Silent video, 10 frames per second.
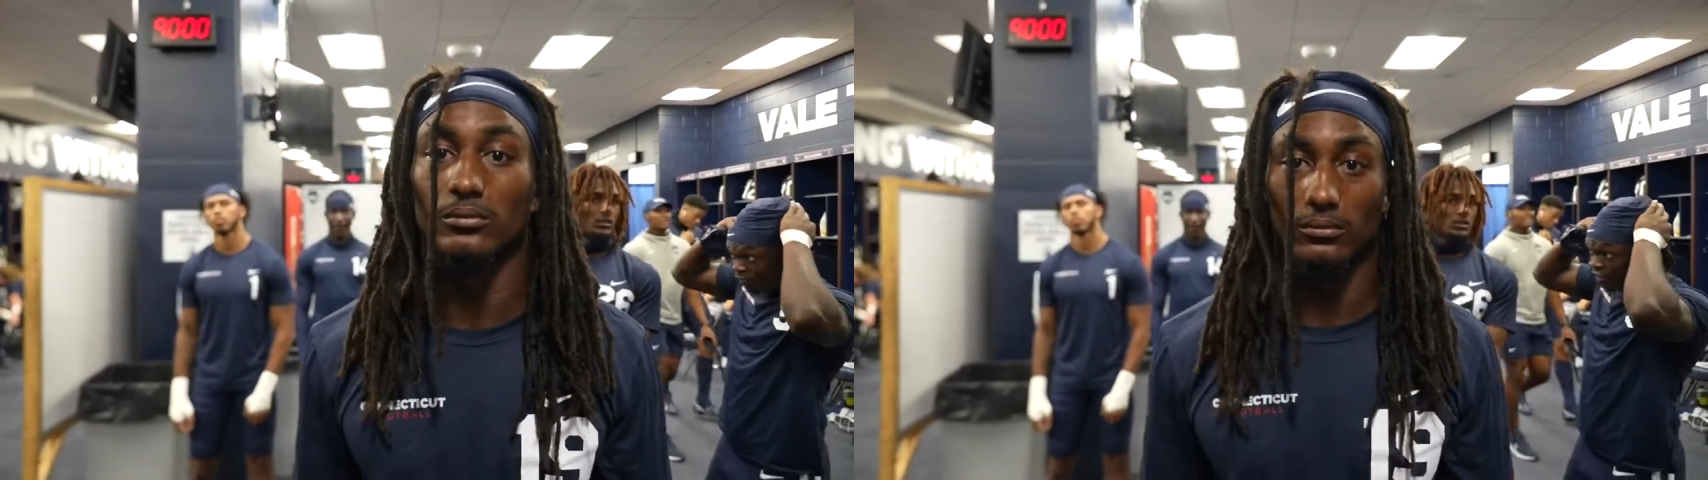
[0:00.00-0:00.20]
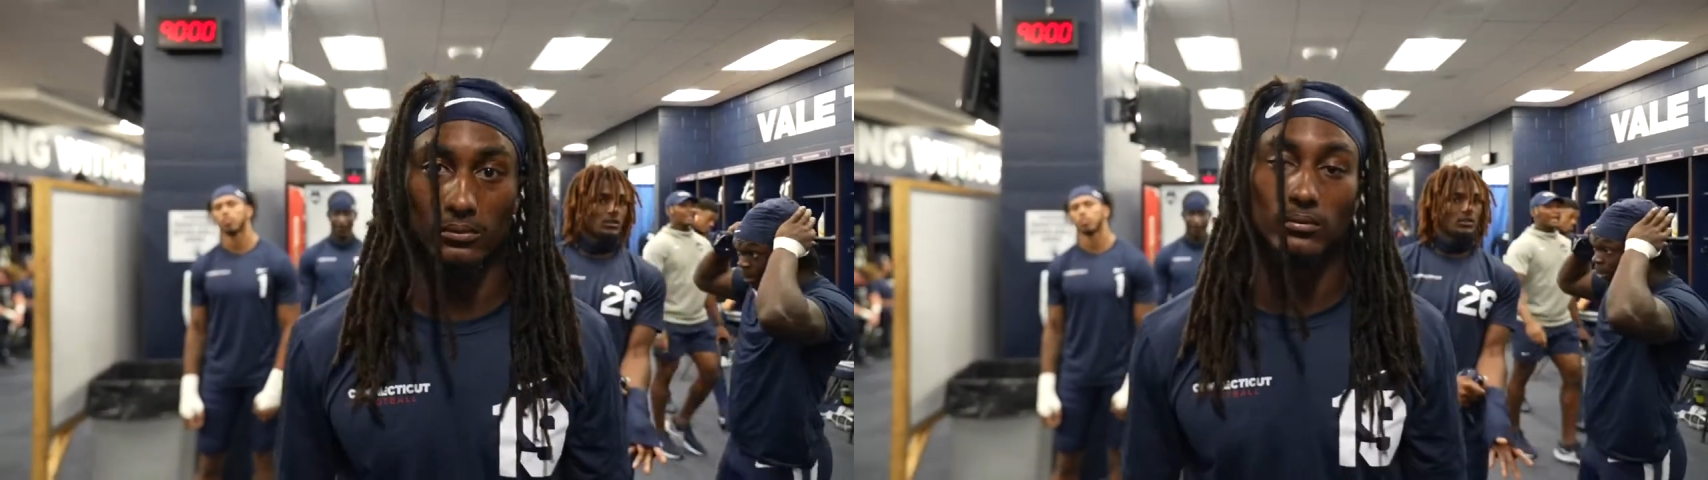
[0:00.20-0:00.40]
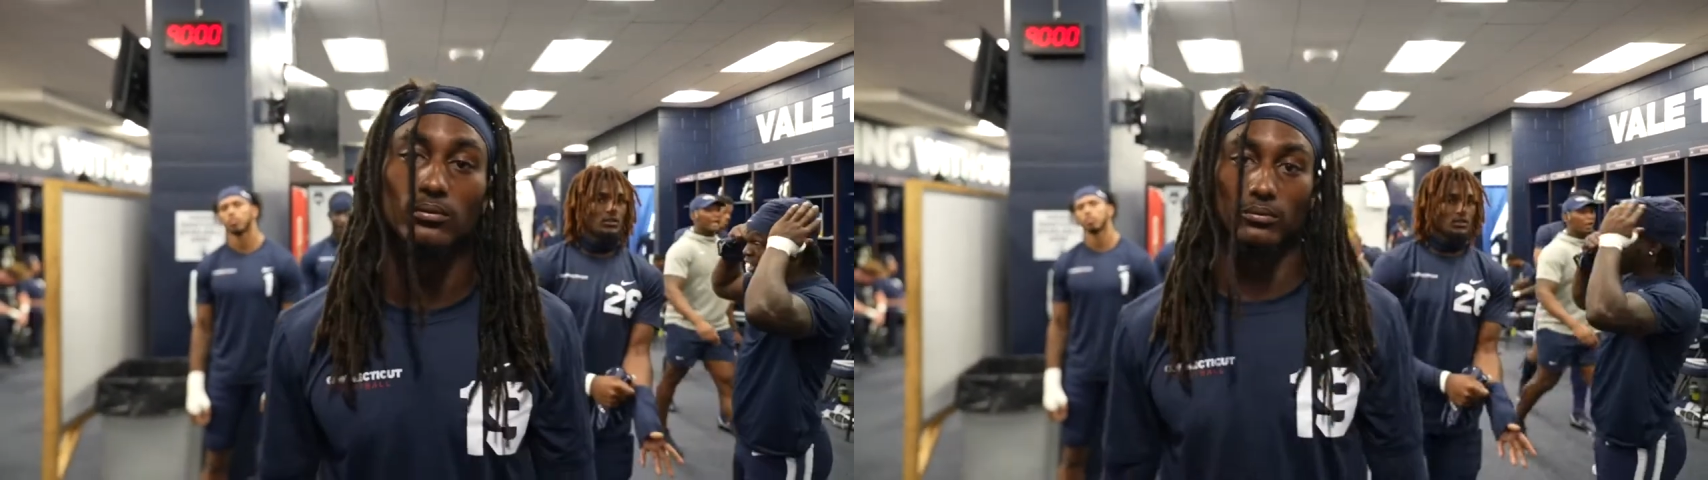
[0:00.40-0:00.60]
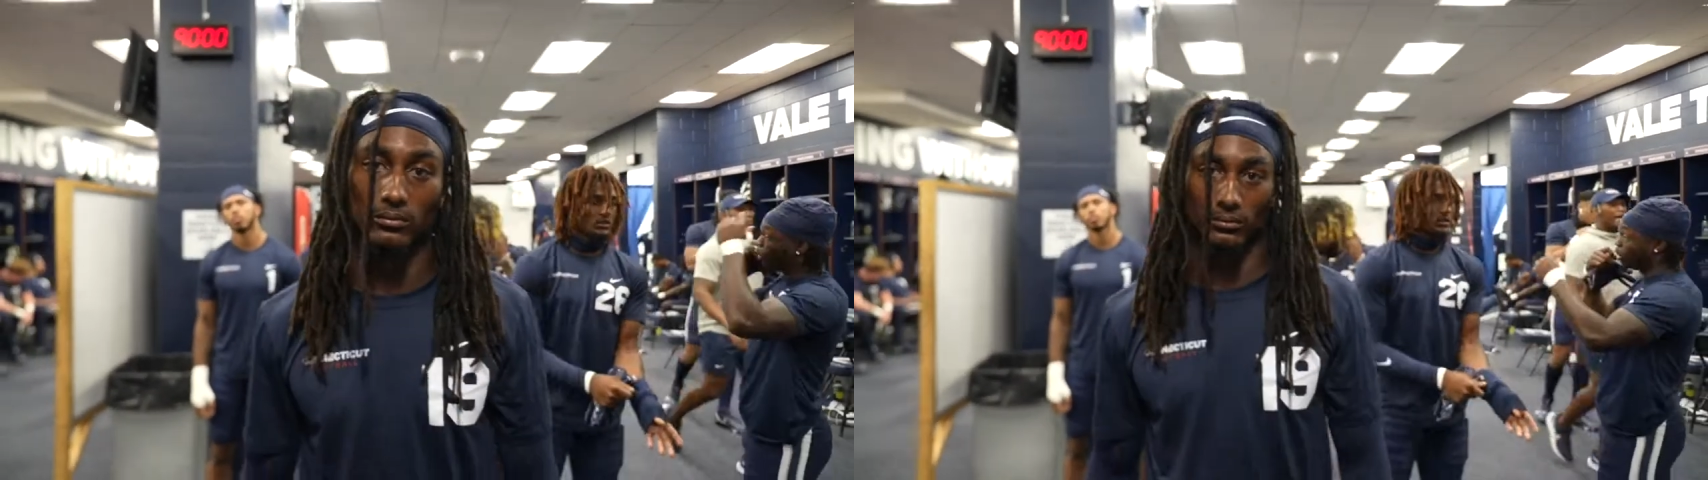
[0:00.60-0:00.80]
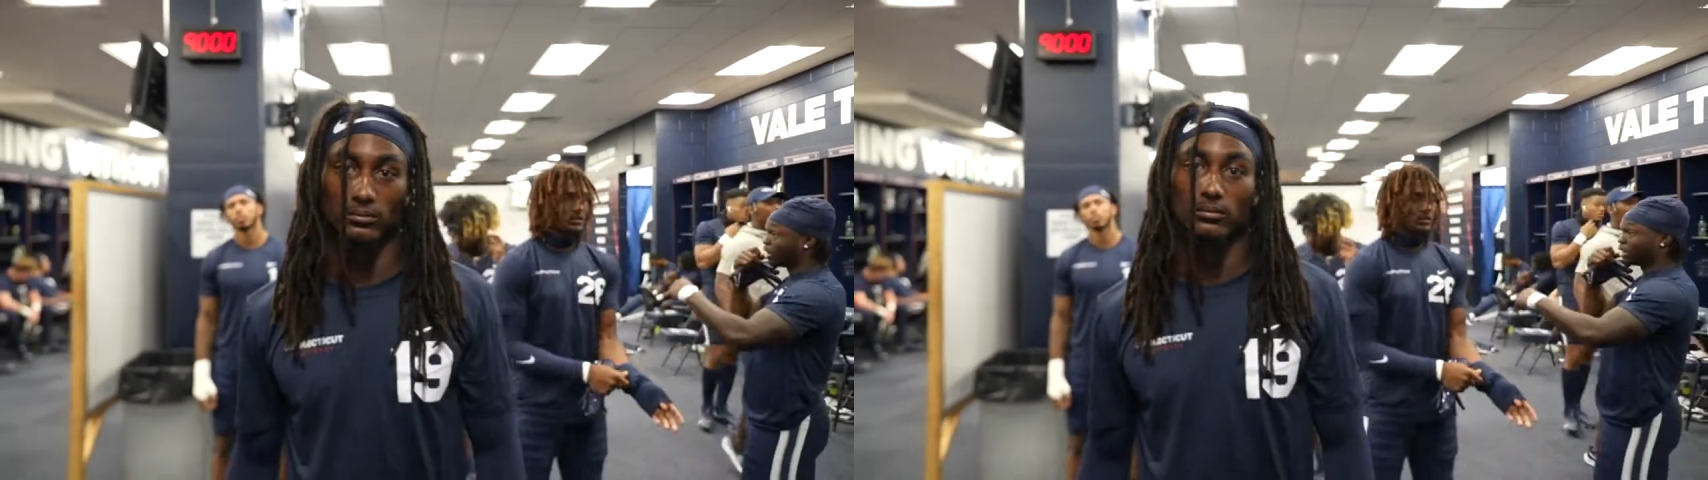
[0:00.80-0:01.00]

I mean, he's just standing in